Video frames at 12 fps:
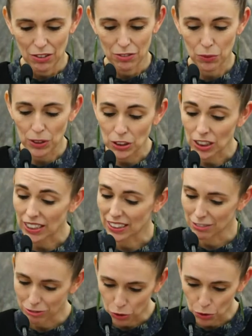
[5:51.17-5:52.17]
for which I
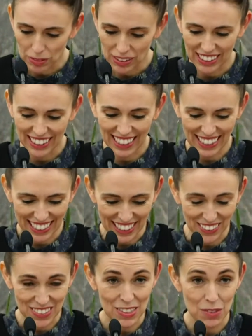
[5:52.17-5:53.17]
can formally
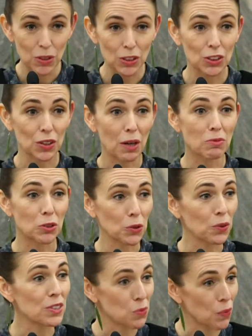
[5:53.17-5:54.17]
announce, and which I'm
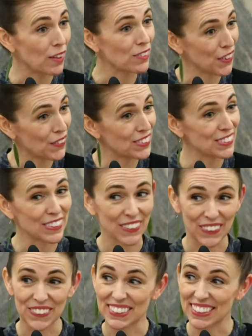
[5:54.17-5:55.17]
sure is well known to
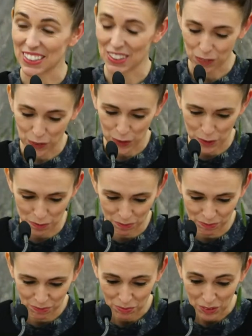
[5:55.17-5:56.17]
those in the room,
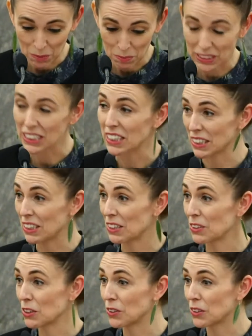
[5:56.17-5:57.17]
particularly
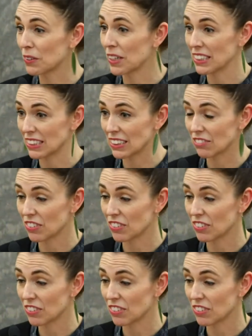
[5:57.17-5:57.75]
the two directors.